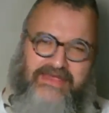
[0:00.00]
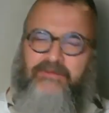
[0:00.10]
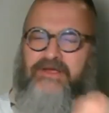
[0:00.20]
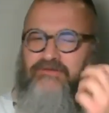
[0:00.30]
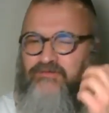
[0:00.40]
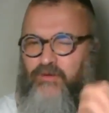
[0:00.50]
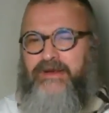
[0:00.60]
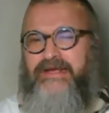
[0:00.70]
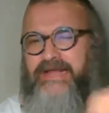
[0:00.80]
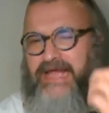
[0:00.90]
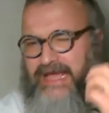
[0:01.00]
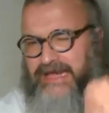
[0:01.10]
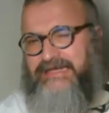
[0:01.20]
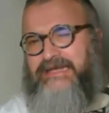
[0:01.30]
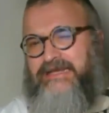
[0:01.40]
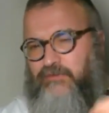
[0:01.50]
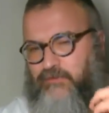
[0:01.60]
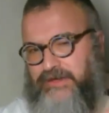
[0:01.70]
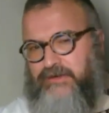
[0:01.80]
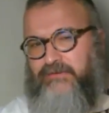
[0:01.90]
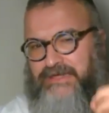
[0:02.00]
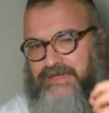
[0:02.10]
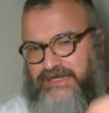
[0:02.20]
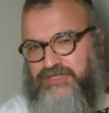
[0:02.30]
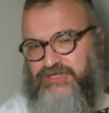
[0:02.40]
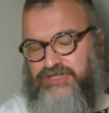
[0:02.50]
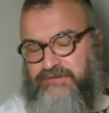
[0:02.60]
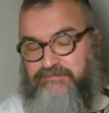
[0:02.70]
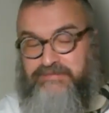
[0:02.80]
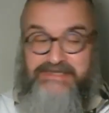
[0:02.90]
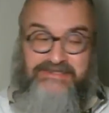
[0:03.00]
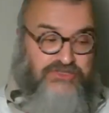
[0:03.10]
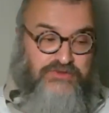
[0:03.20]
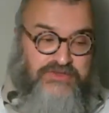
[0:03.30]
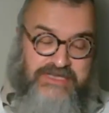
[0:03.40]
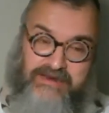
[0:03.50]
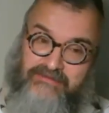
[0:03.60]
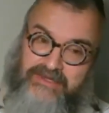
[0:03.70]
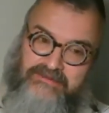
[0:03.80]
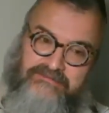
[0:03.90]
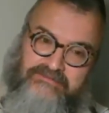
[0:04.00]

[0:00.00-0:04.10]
that we avoid any real relationship because it's too scary.